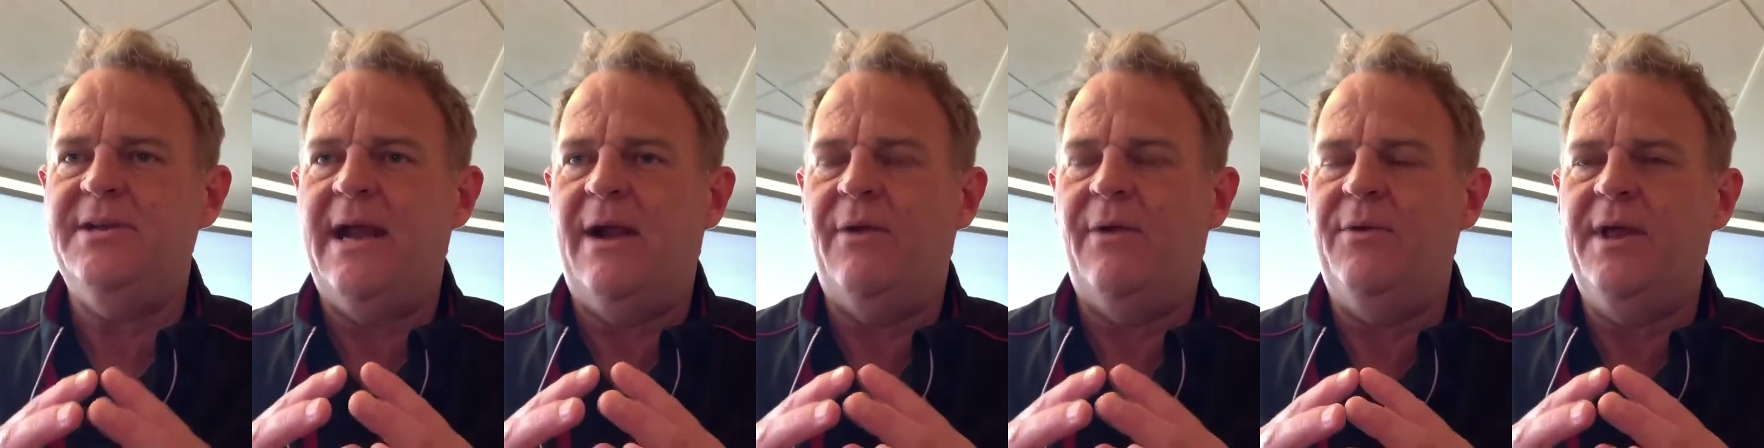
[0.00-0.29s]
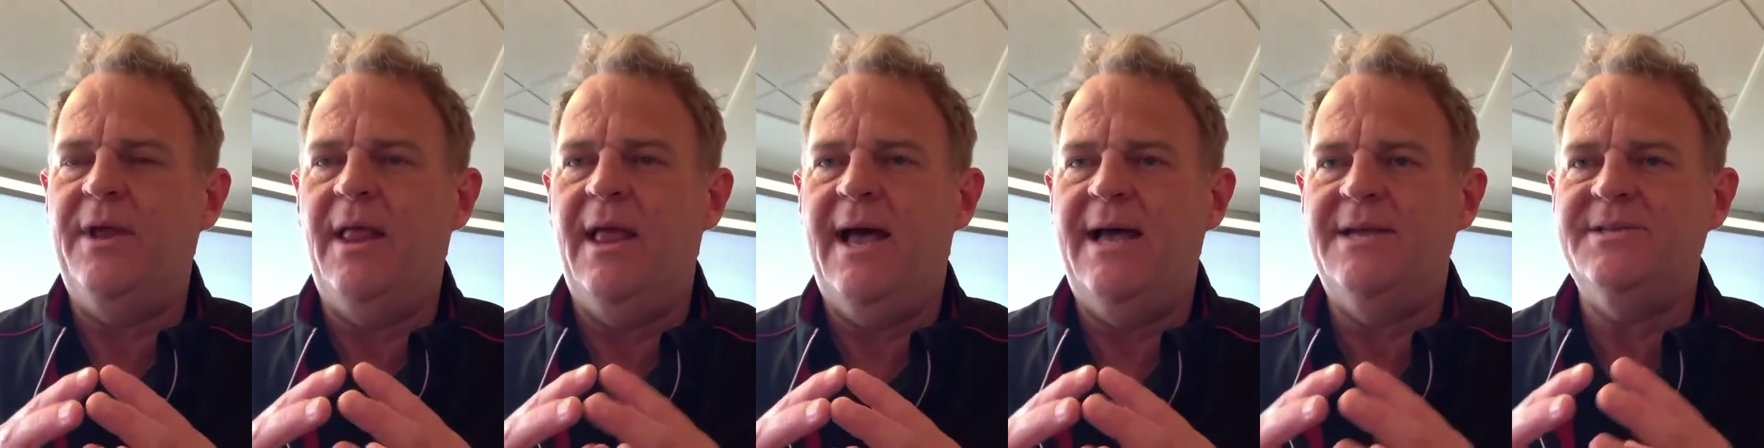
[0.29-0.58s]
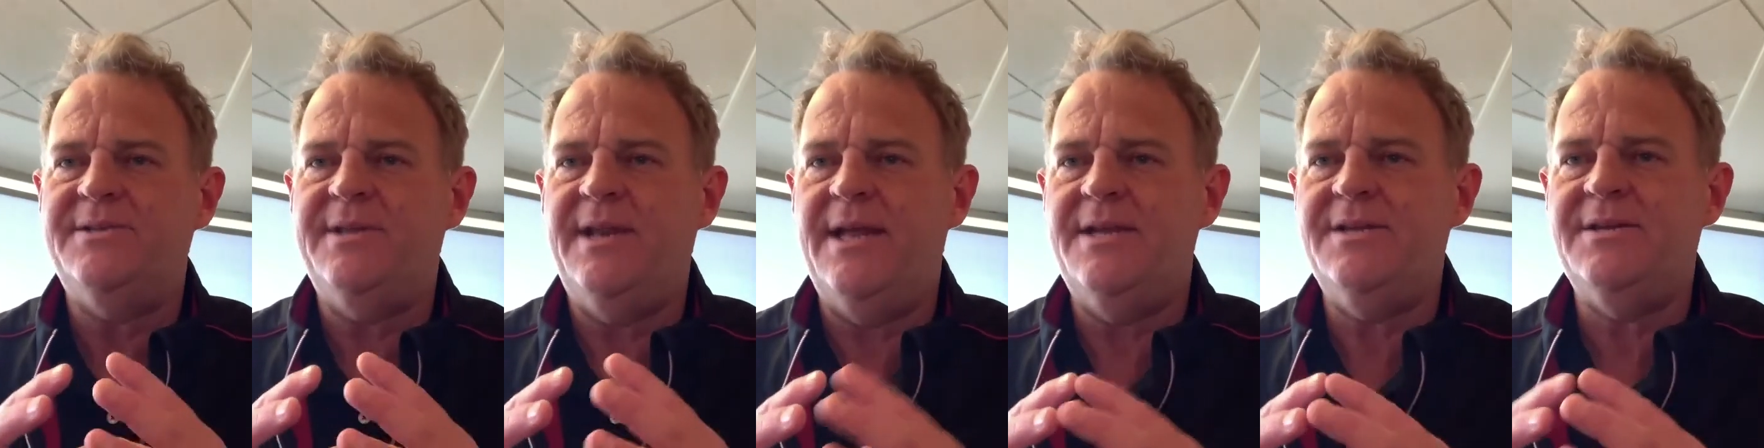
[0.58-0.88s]
I
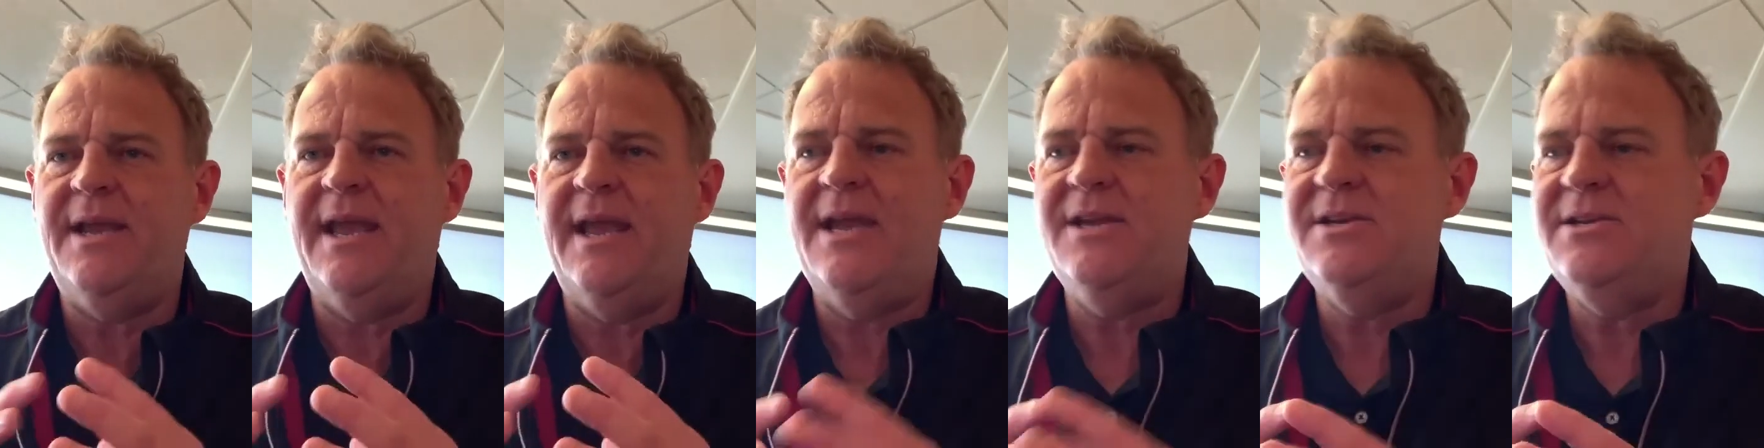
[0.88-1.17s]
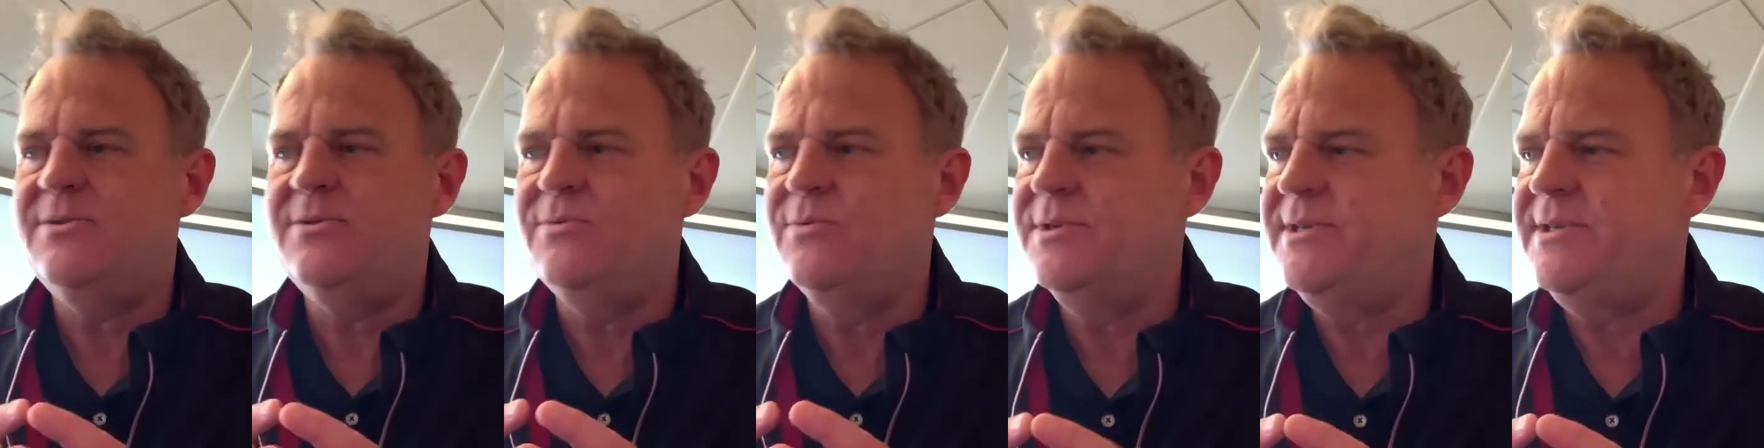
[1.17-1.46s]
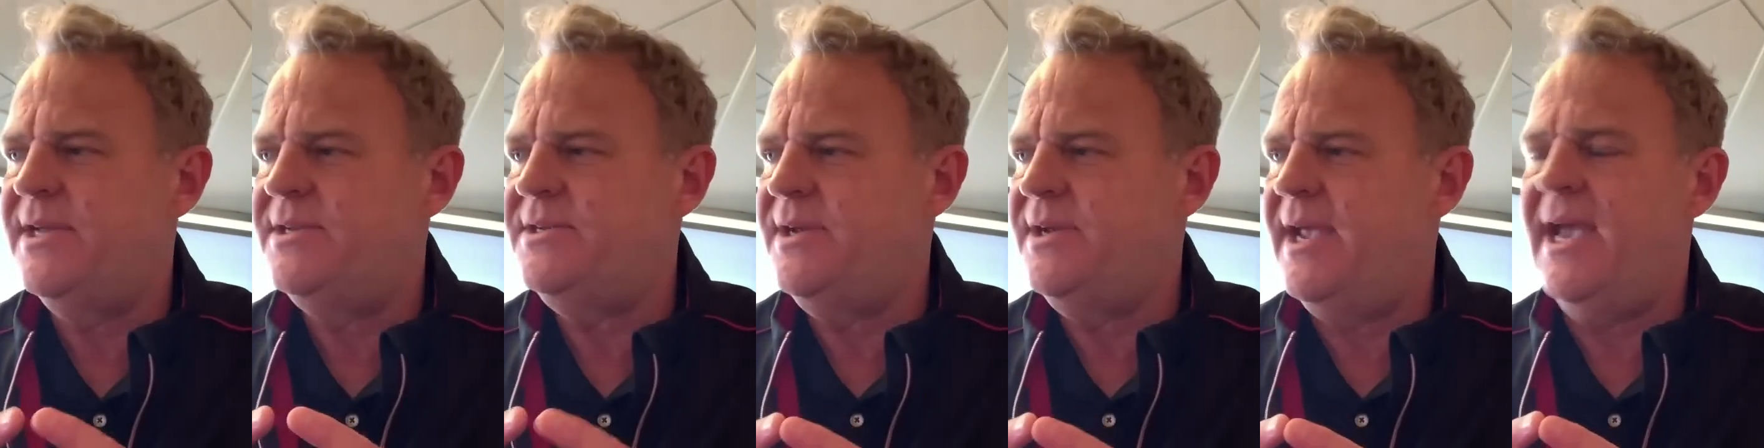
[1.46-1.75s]
realized that education was
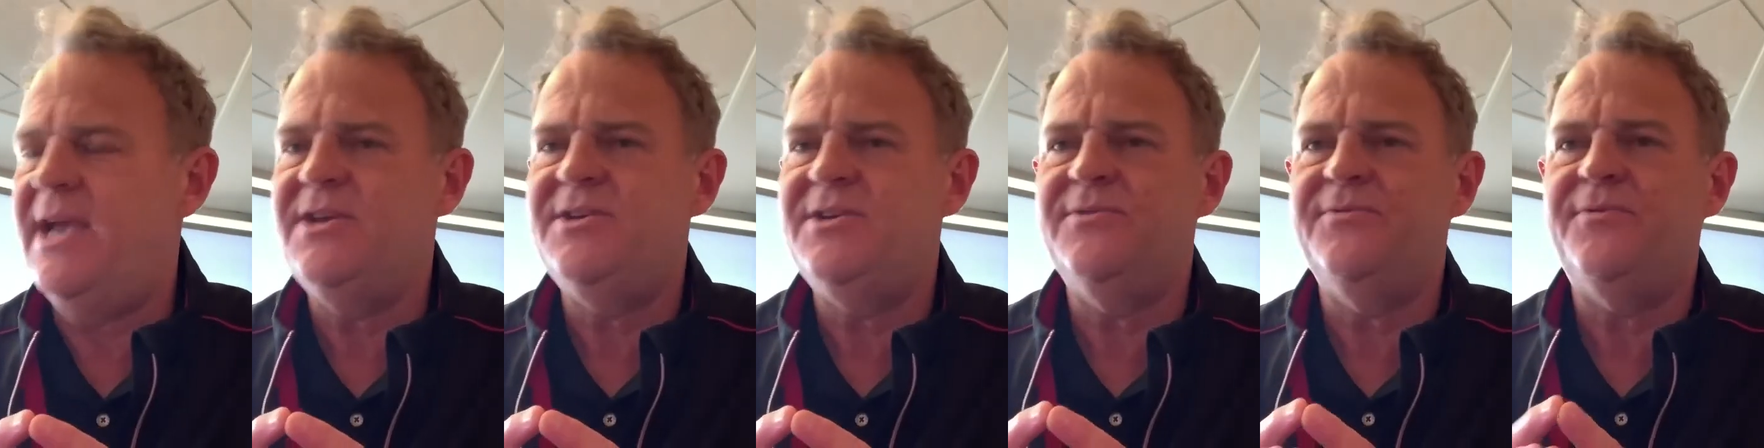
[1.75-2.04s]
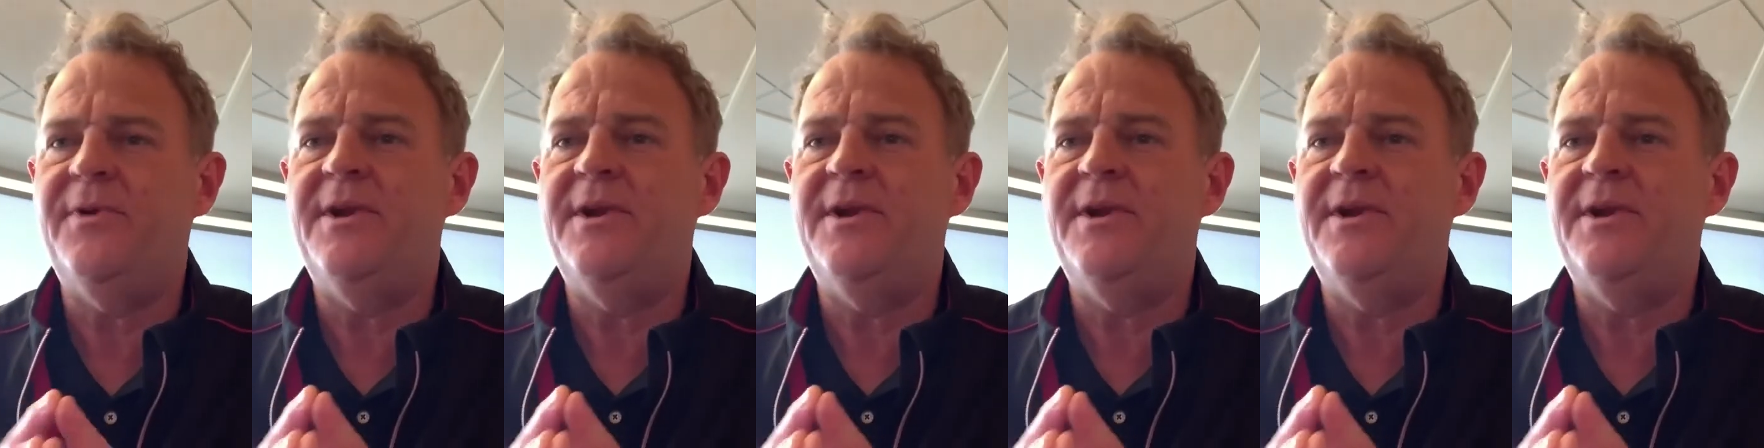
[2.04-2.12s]
education